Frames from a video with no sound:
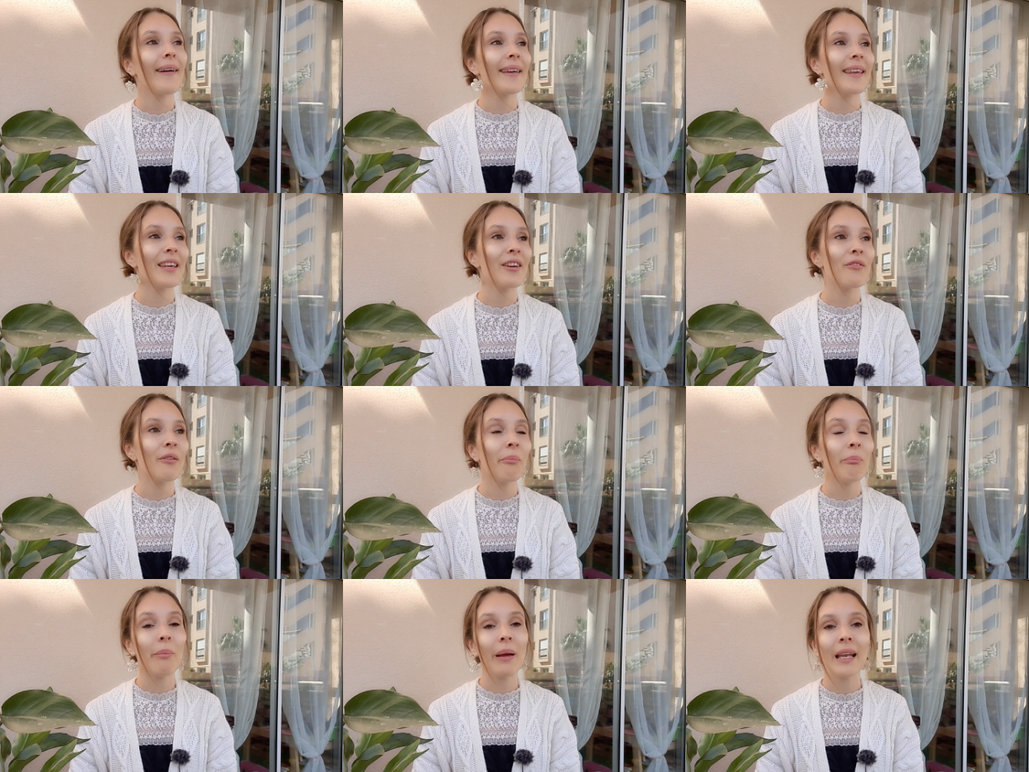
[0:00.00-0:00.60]
here
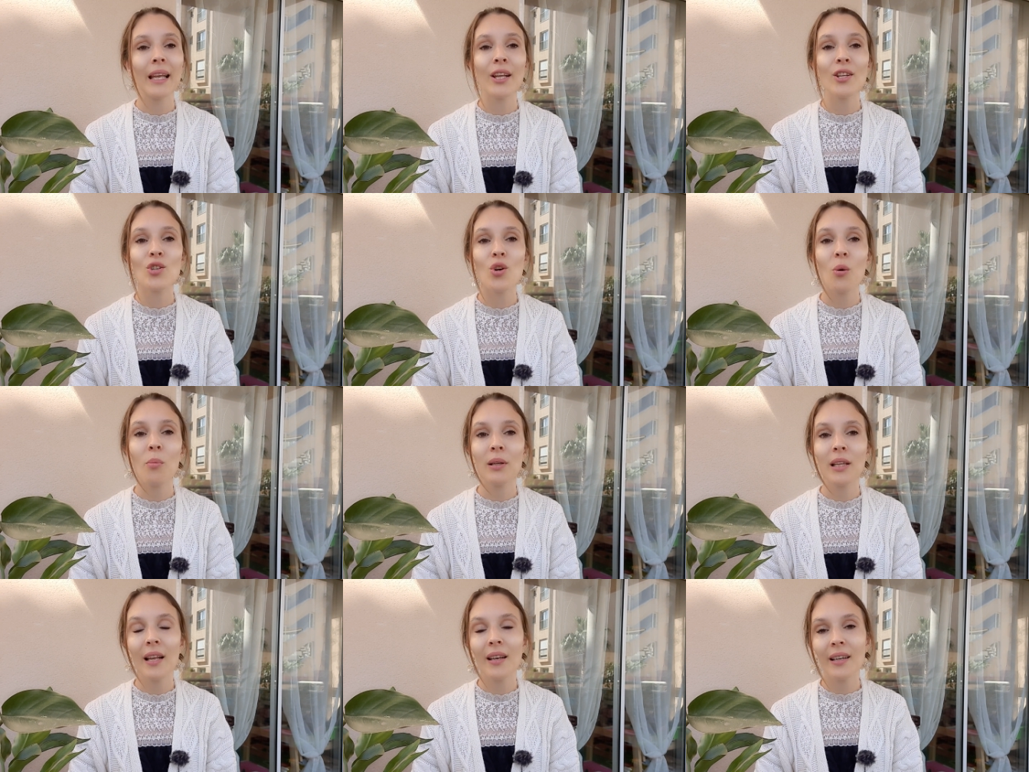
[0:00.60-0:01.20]
in
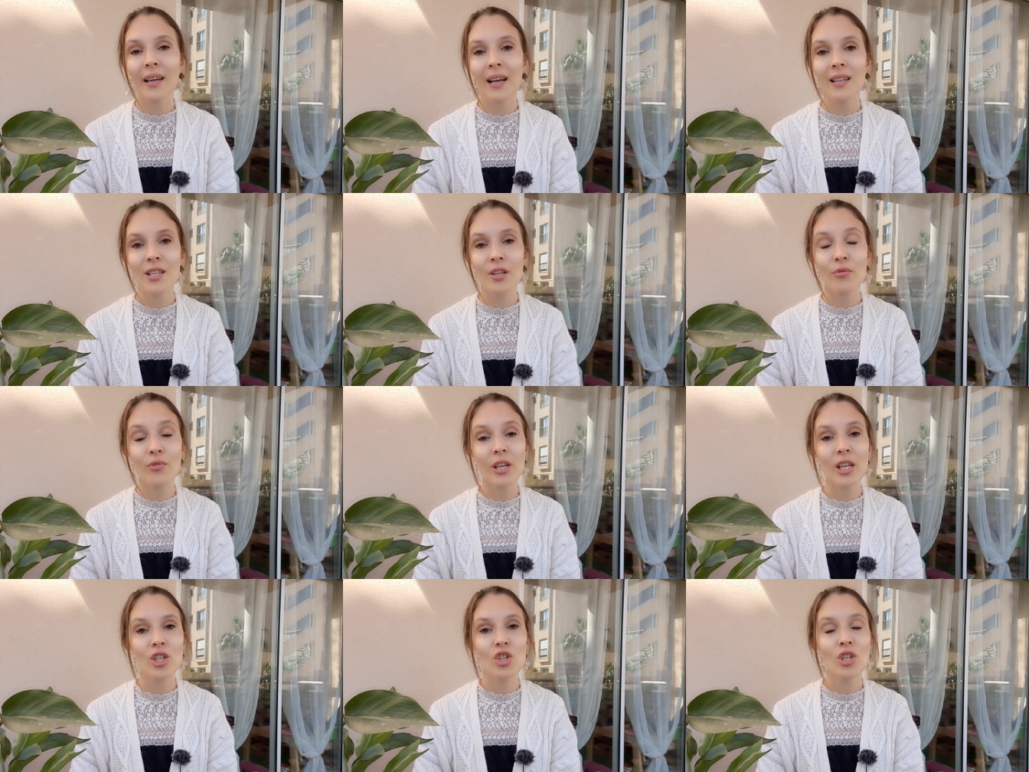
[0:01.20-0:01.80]
Benidorm and Alicante
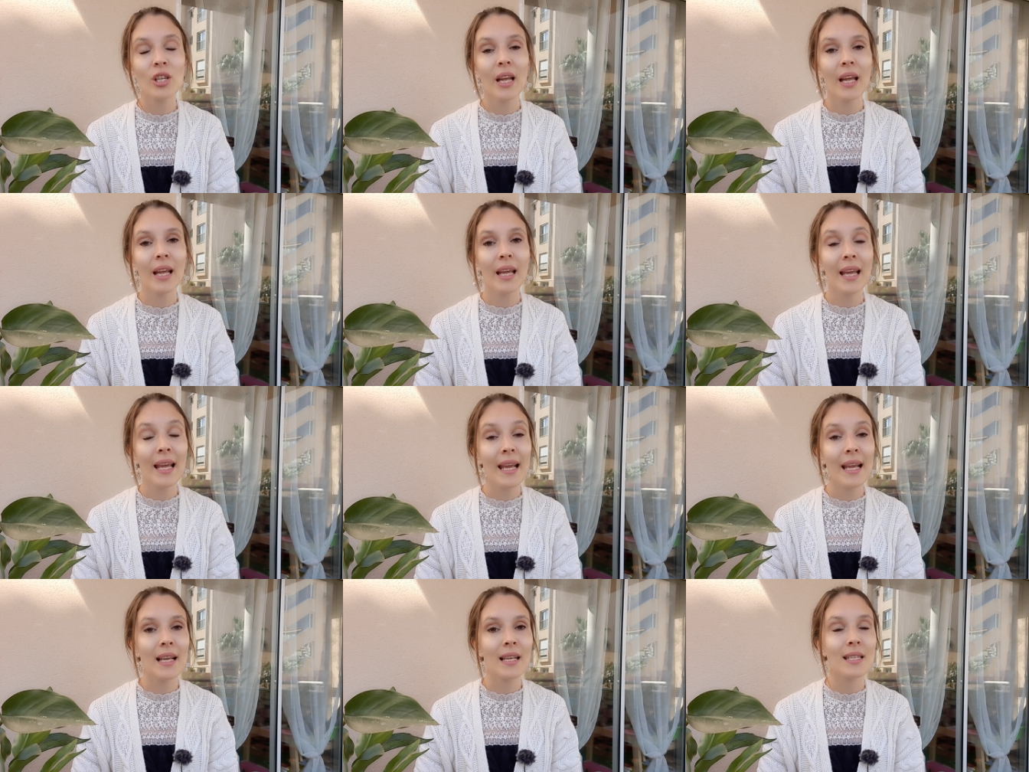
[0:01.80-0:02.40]
region,
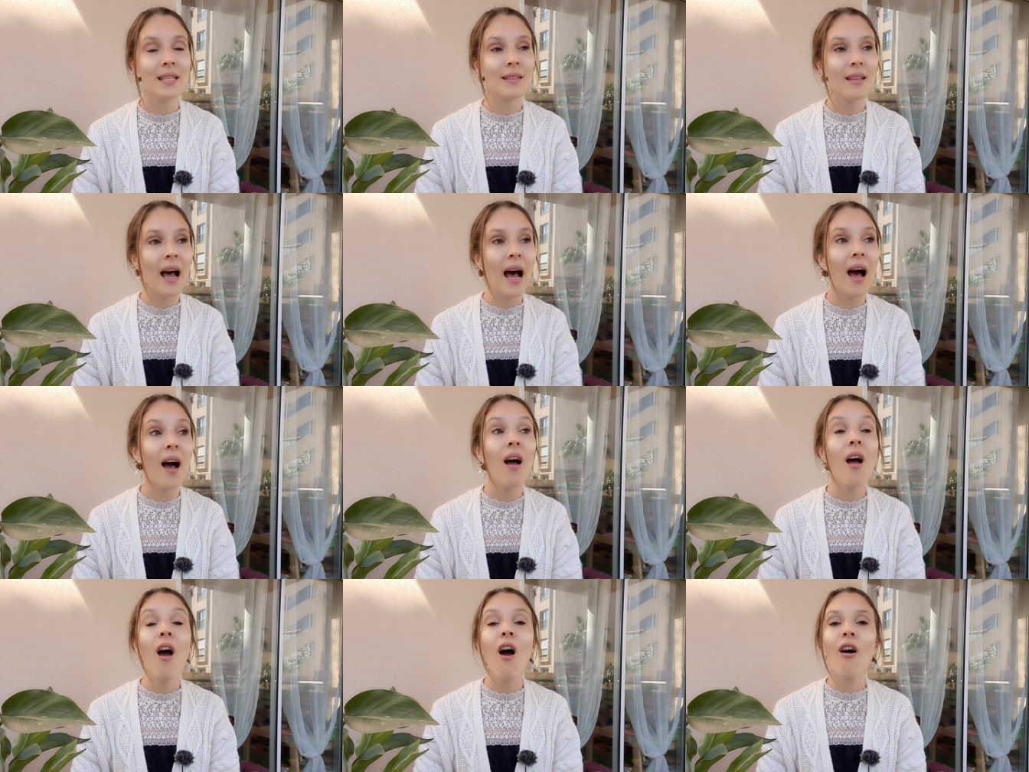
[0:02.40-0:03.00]
is
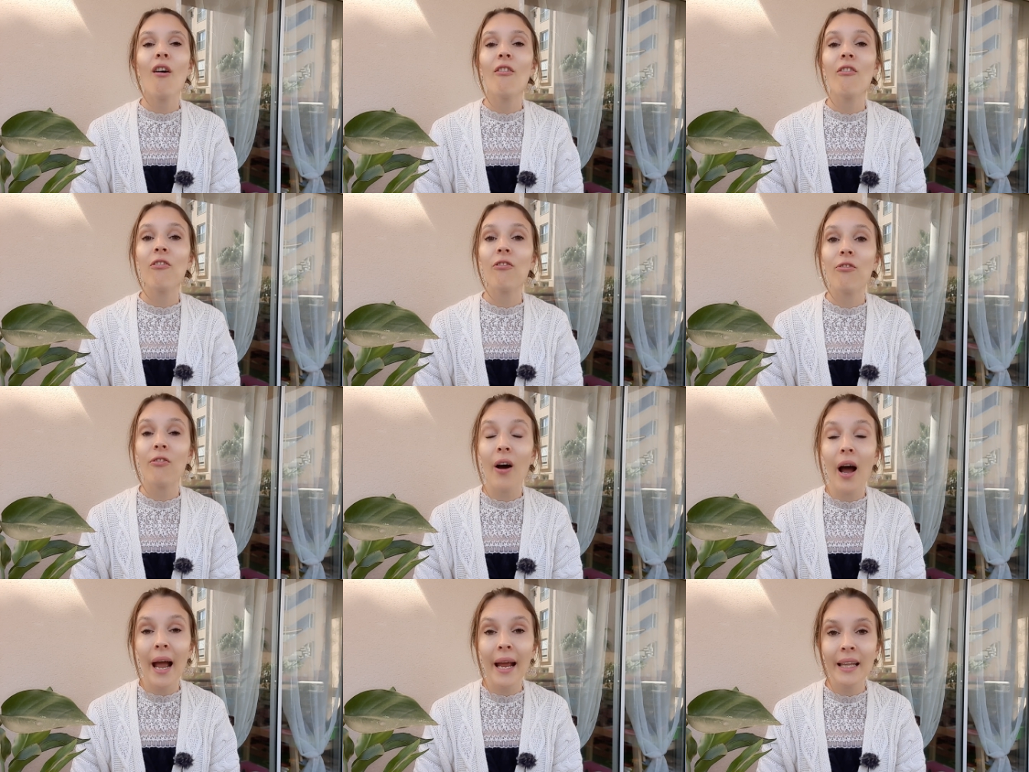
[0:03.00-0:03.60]
that
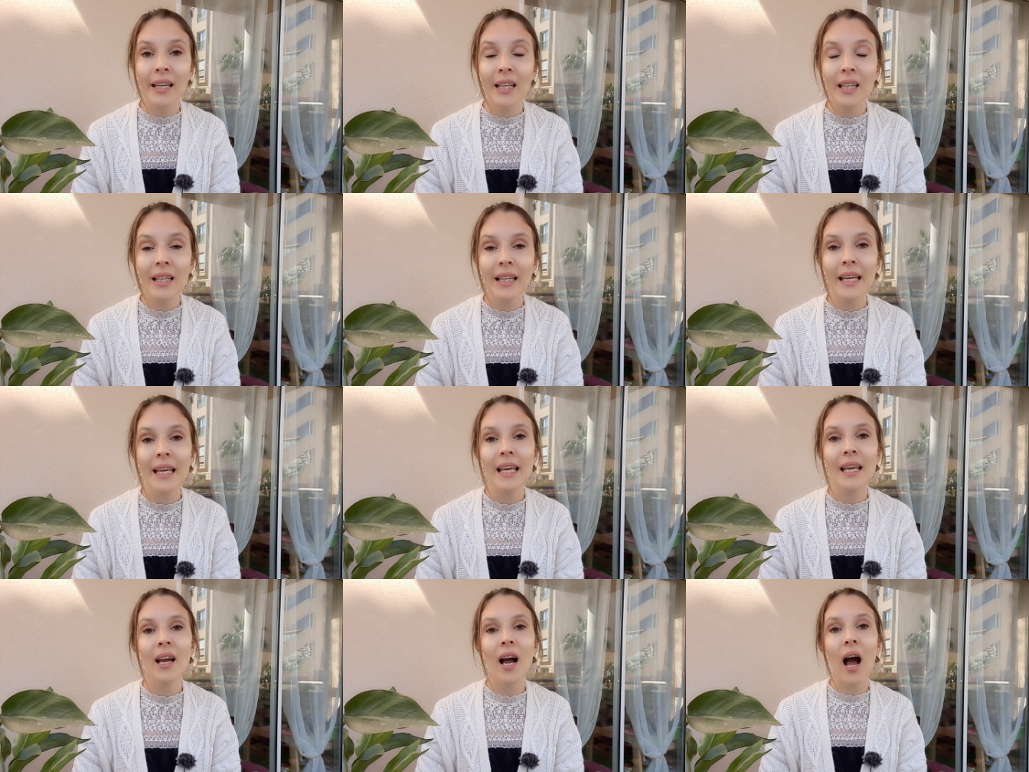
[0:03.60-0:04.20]

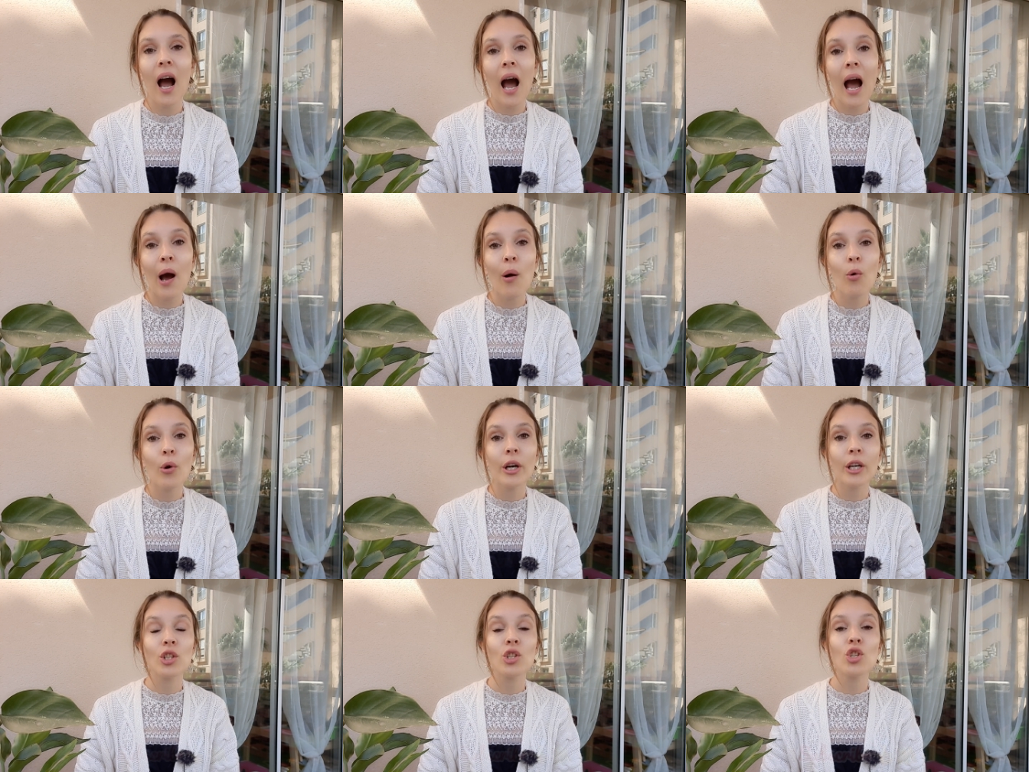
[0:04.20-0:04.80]
finally
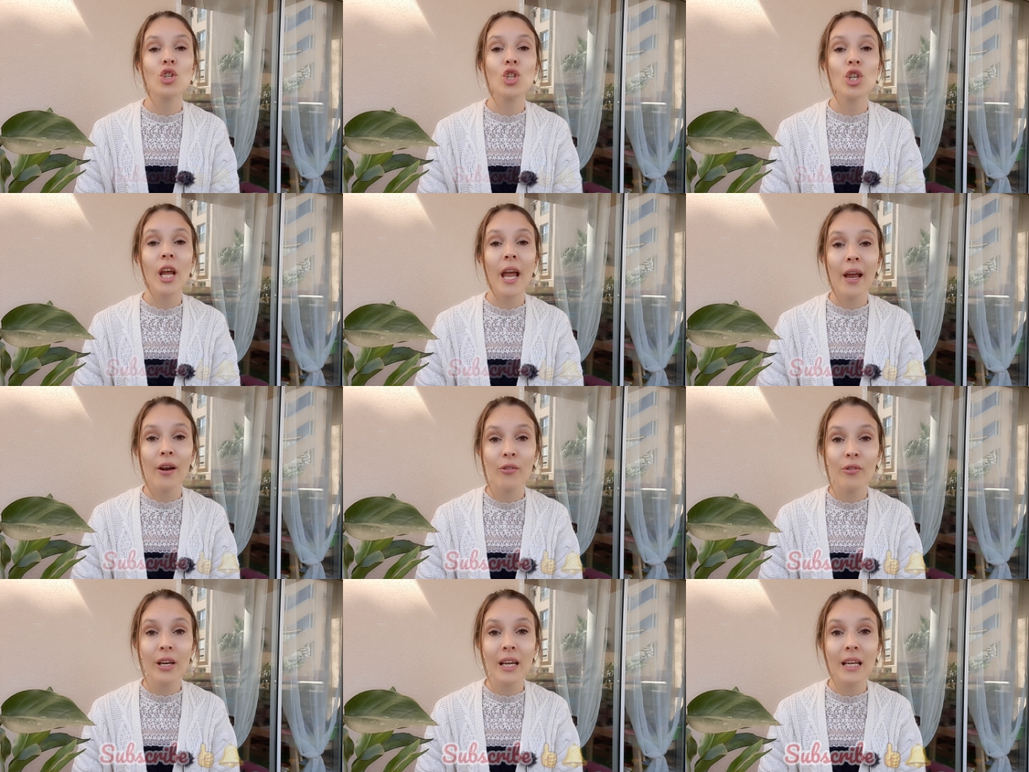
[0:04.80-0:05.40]
our
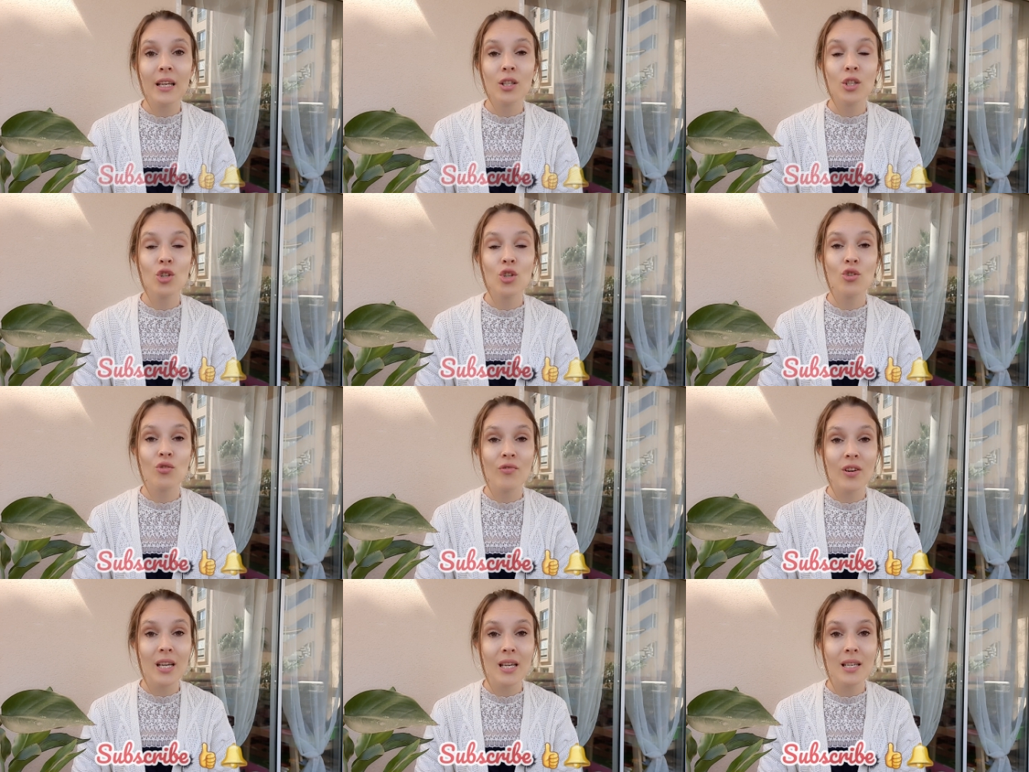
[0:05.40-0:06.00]
cherry
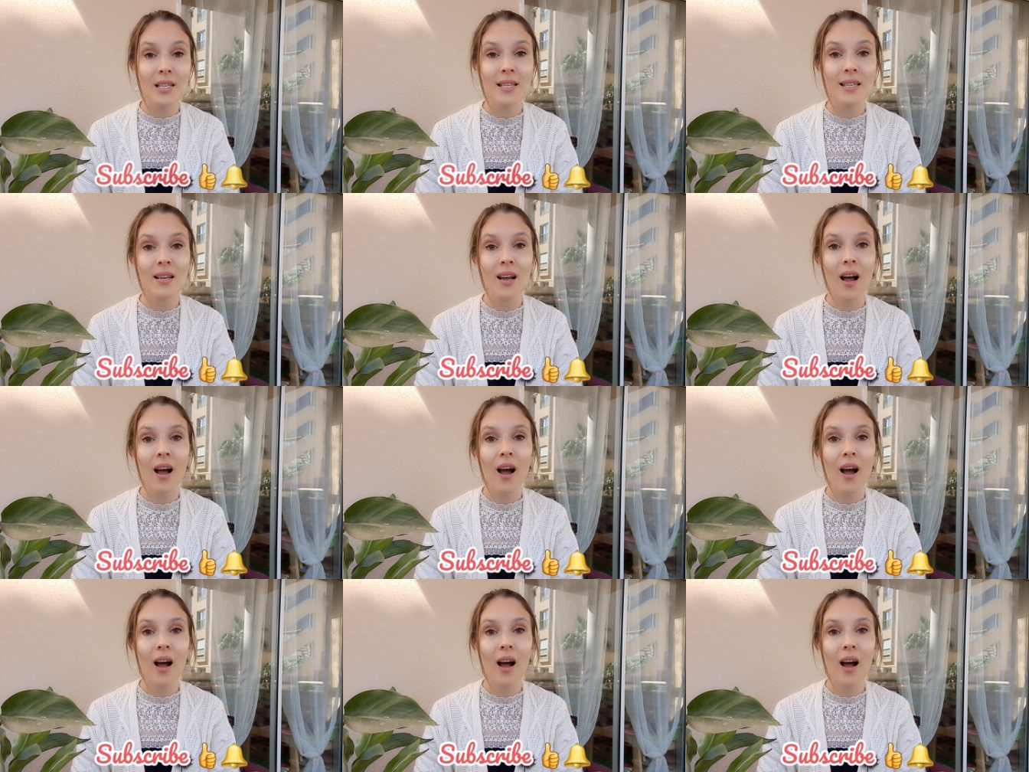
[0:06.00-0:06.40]
trees